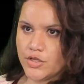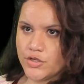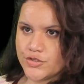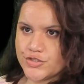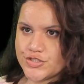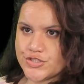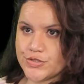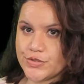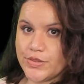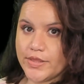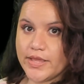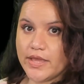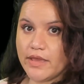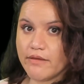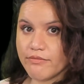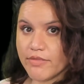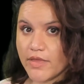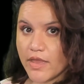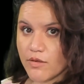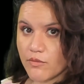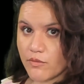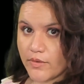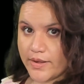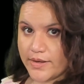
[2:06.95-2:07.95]
So they have
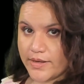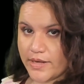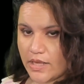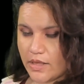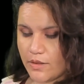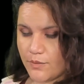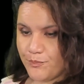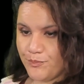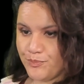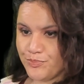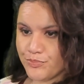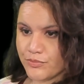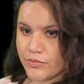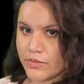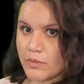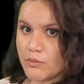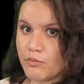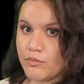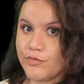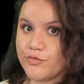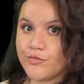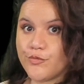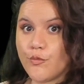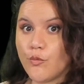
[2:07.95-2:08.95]
that right now.
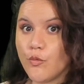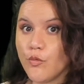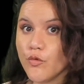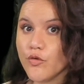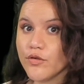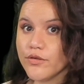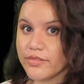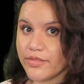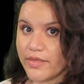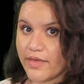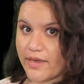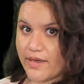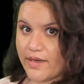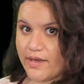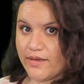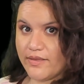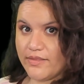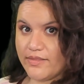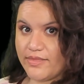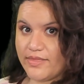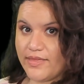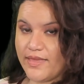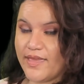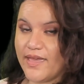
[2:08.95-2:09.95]
Before that,
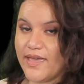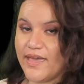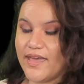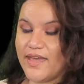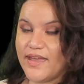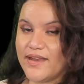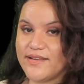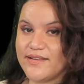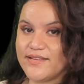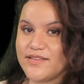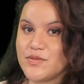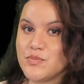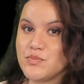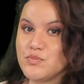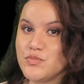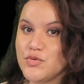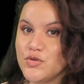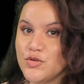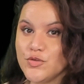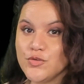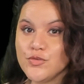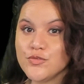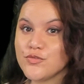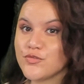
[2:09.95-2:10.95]
they had the
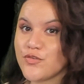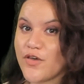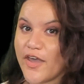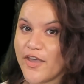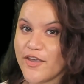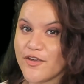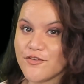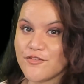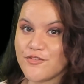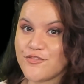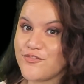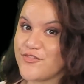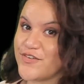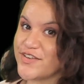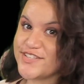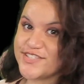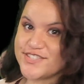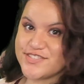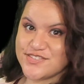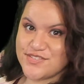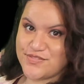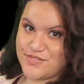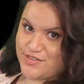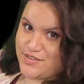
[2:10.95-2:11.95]
Moonfire
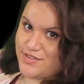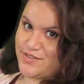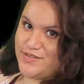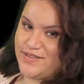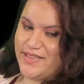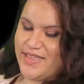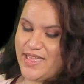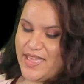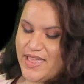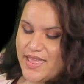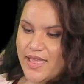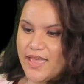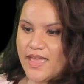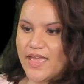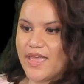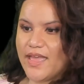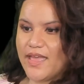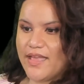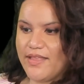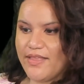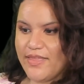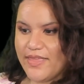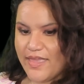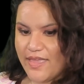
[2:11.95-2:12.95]
Festival.
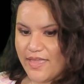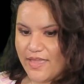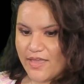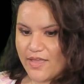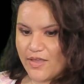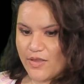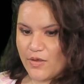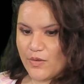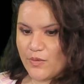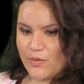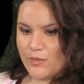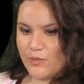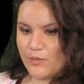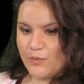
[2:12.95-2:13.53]
Now,